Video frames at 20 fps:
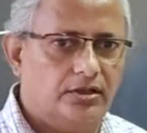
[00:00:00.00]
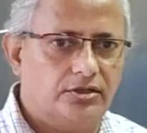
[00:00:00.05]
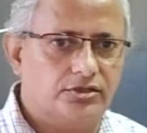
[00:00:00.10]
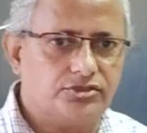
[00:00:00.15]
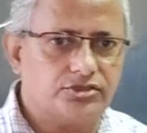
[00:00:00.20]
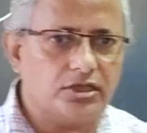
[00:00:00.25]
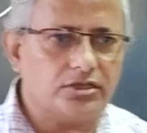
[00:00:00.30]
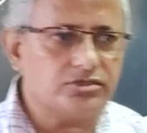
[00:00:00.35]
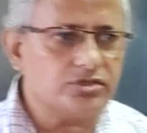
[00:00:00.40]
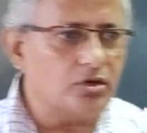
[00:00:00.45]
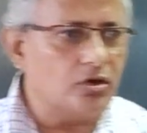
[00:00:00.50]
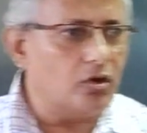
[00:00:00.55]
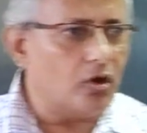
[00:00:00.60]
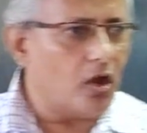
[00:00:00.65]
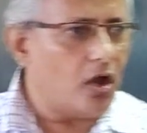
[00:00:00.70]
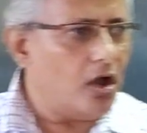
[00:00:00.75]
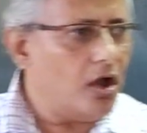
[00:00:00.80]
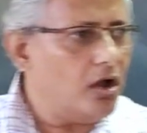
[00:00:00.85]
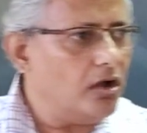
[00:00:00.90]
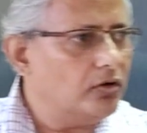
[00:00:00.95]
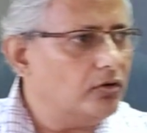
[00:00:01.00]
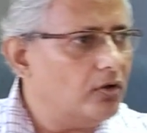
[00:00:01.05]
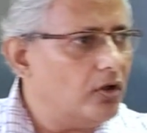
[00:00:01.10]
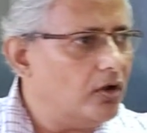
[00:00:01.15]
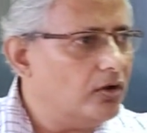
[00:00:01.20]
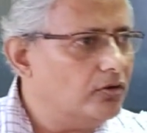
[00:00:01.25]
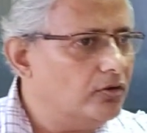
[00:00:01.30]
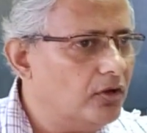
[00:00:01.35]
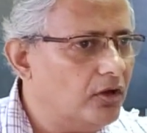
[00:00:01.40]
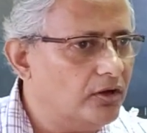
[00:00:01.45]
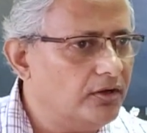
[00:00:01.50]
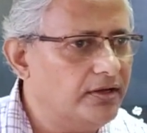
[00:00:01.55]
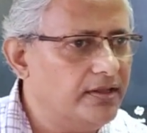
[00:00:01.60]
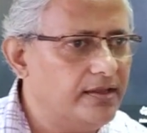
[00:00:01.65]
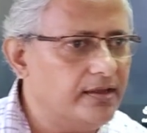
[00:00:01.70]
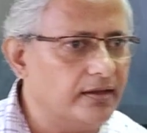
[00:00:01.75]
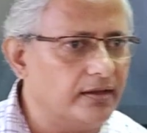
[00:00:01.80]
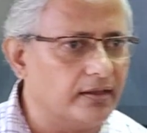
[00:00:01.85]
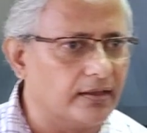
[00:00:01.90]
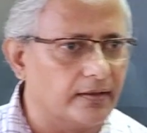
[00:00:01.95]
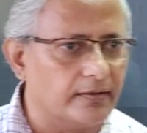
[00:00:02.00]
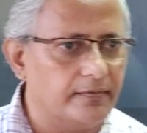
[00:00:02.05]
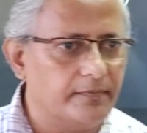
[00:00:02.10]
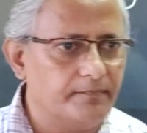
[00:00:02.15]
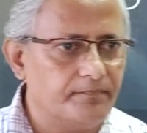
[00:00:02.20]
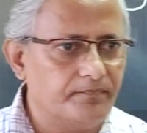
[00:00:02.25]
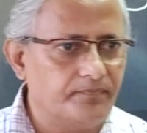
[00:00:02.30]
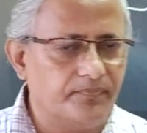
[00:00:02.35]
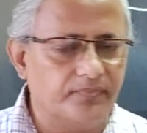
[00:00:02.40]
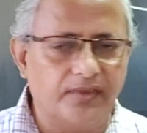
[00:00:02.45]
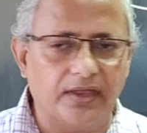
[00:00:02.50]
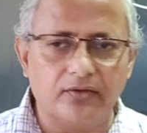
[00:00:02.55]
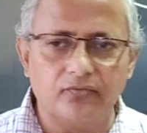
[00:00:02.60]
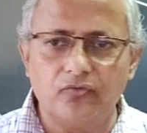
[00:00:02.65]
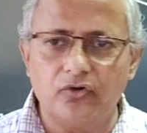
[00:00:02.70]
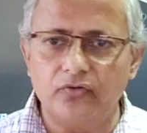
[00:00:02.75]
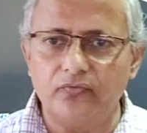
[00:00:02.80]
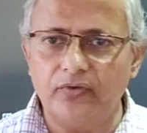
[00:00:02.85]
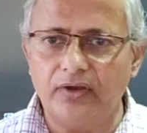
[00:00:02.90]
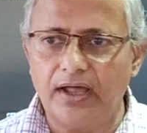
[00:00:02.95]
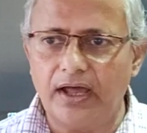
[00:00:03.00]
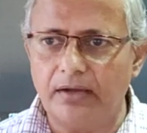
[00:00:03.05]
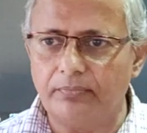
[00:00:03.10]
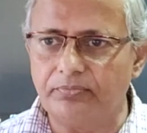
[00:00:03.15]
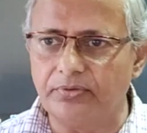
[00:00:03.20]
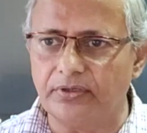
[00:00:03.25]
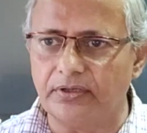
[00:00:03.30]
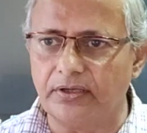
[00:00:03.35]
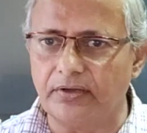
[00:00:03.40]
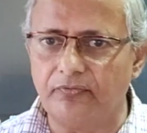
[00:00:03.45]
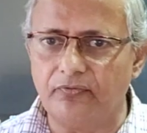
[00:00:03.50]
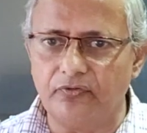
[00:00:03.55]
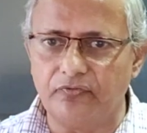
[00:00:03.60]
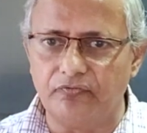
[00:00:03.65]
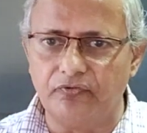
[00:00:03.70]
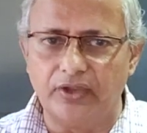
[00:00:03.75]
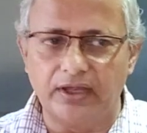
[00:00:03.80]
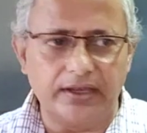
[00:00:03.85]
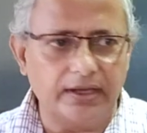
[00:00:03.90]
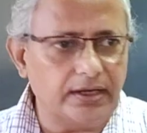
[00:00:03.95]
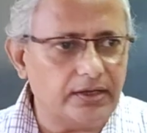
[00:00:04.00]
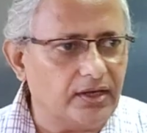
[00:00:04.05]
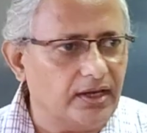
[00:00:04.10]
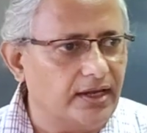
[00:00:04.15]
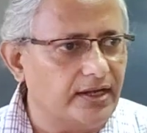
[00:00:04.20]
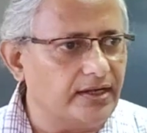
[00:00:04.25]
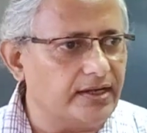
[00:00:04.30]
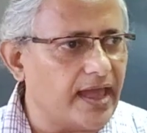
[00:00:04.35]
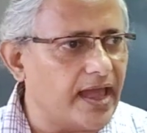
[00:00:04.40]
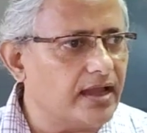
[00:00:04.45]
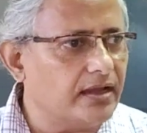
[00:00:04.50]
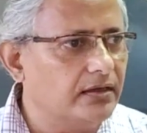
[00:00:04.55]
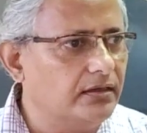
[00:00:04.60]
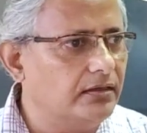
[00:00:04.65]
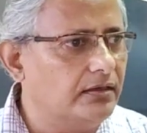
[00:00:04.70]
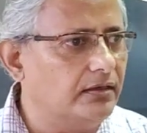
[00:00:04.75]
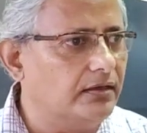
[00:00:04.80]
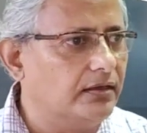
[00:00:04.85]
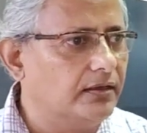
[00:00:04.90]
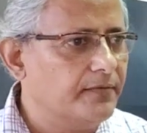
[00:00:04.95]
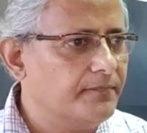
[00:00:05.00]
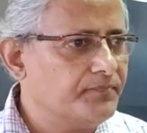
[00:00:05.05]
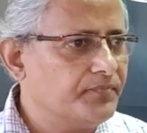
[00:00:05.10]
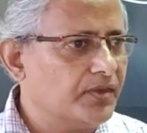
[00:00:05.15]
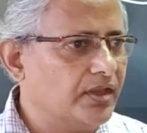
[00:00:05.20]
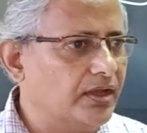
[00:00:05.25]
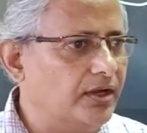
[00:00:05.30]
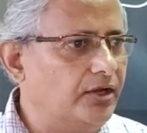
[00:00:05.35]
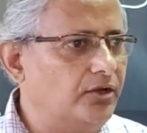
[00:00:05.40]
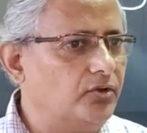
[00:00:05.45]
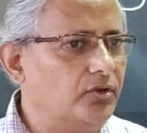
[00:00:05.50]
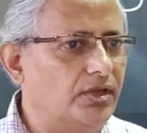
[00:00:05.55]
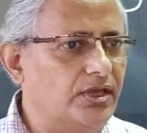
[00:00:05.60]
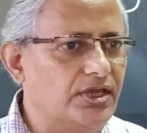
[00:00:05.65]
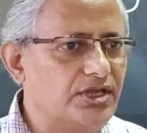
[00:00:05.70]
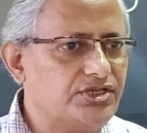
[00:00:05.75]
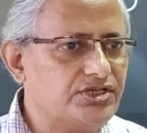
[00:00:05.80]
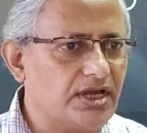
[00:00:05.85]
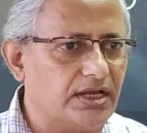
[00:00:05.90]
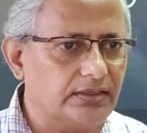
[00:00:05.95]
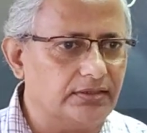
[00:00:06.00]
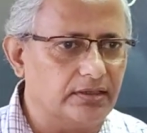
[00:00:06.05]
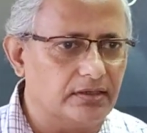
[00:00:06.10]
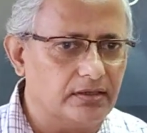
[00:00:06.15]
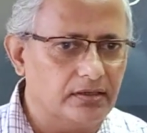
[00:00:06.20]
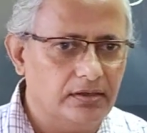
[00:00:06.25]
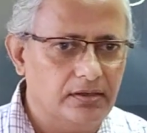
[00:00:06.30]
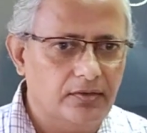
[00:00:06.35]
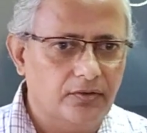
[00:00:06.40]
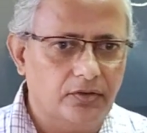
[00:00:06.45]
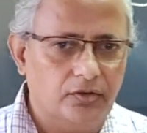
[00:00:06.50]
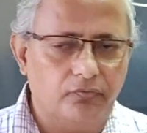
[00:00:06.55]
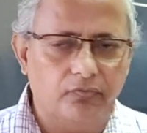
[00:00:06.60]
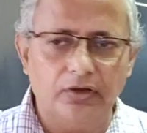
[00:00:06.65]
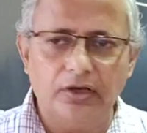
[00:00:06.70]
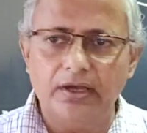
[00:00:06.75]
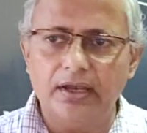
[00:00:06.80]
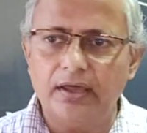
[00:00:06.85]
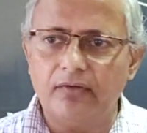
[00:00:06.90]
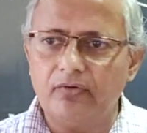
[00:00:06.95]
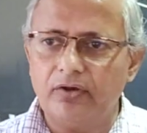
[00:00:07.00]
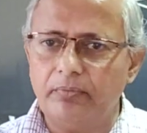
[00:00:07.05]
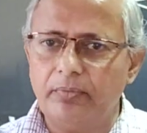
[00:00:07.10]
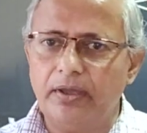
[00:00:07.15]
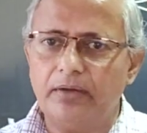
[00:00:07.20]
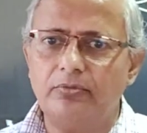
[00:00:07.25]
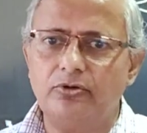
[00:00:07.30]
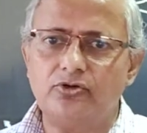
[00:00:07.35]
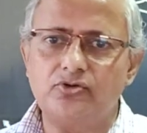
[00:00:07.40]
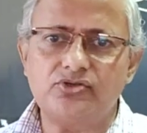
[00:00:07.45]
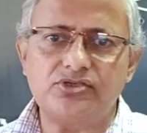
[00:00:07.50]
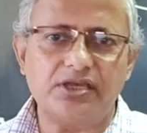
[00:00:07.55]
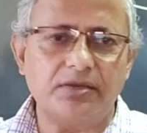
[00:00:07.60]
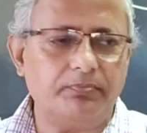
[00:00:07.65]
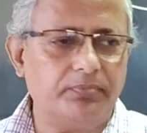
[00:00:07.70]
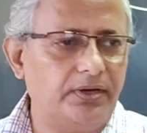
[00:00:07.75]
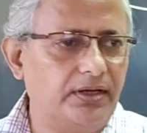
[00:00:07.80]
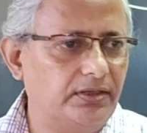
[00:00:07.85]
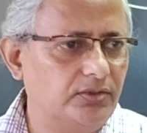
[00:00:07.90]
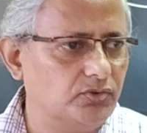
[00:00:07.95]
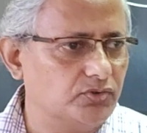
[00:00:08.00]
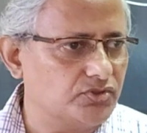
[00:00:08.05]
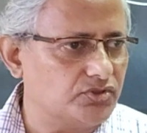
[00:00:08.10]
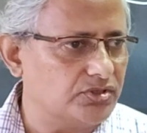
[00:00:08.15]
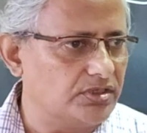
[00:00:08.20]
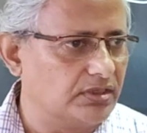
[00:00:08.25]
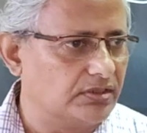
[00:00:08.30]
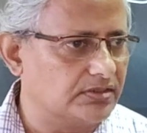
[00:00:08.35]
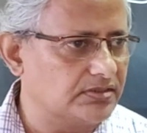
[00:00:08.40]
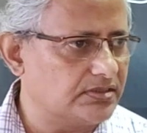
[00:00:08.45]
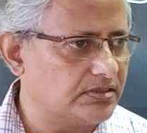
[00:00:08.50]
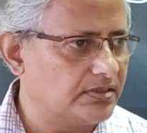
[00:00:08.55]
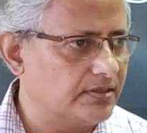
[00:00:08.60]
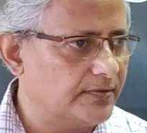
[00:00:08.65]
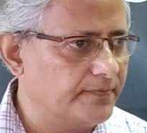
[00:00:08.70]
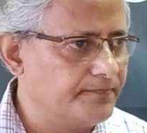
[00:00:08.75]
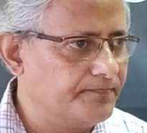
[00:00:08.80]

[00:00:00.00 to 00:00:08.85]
Such a long DNA, then what will happen? If they get entangled into each other, we will never be able to separate those things,